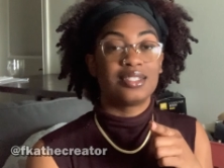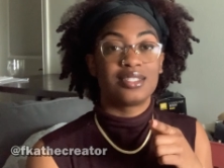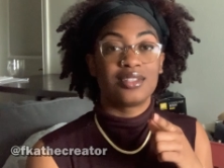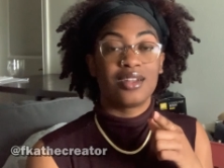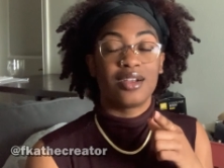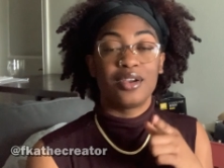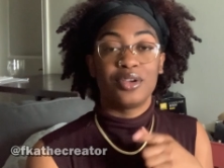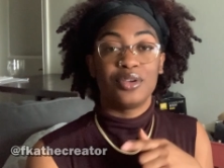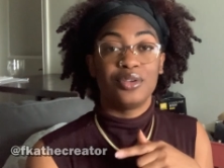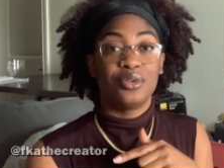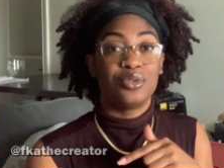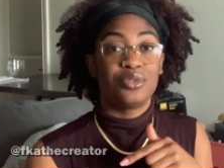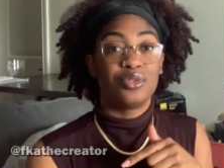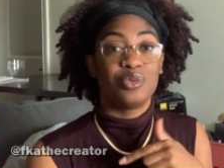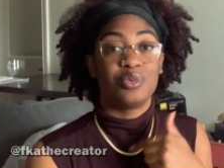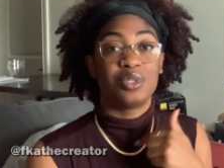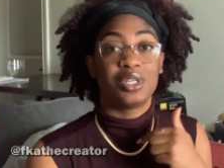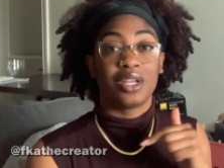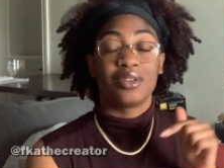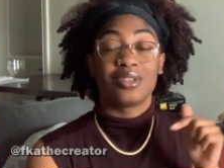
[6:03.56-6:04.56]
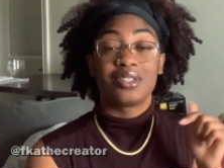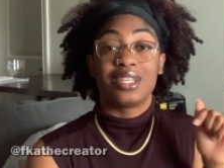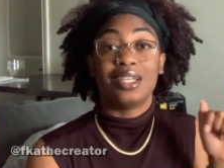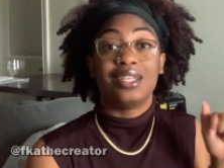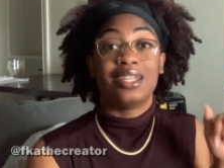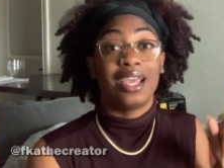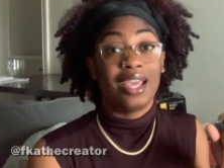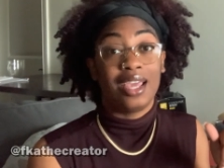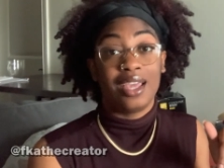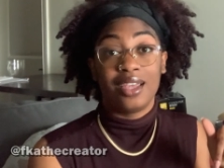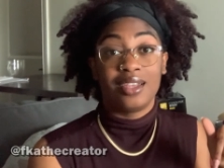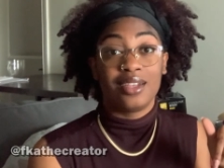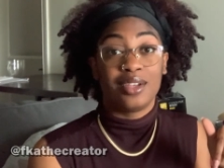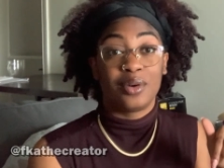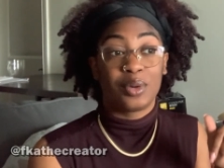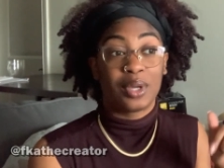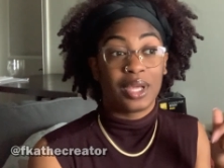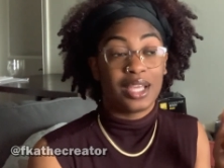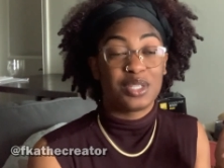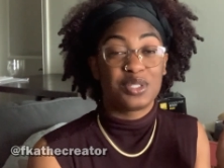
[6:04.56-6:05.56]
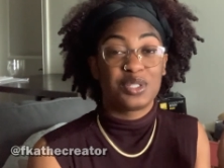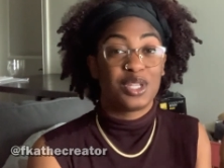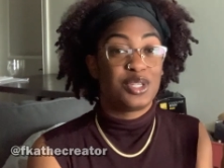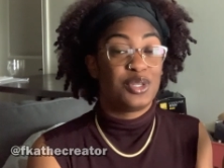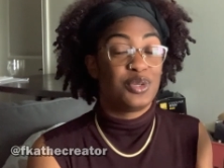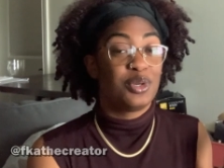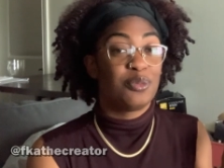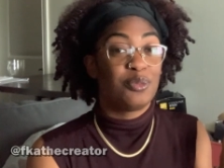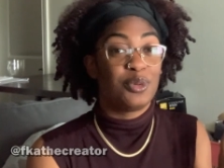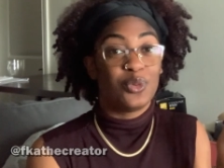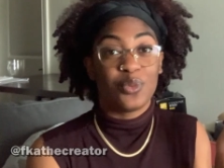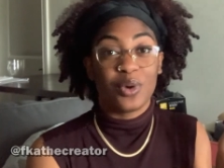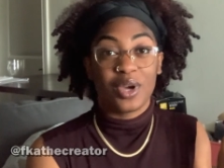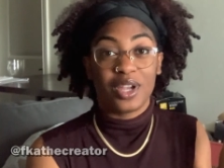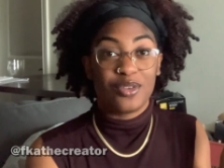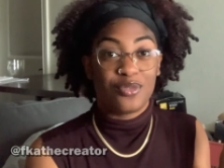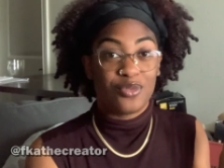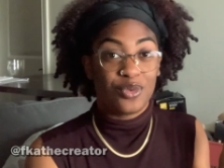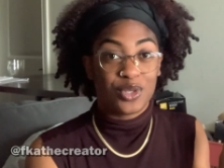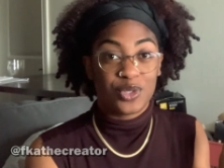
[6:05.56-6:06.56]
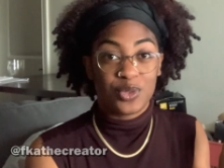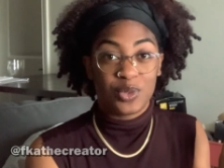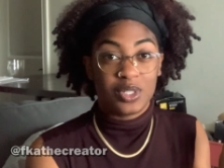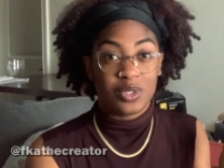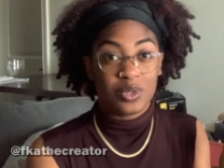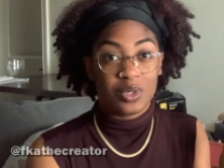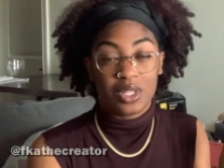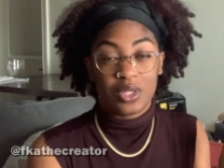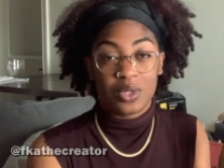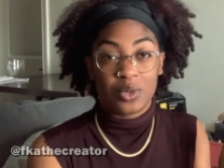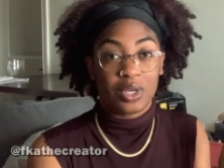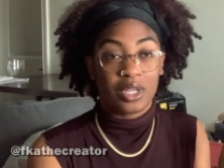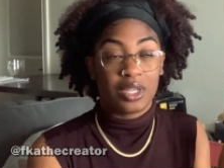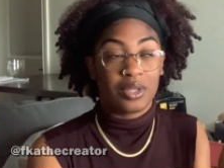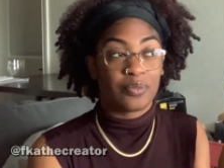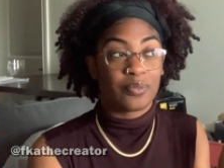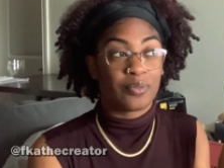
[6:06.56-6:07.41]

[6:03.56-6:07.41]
start your YouTube channel today, okay, so that you could be ready for 2023.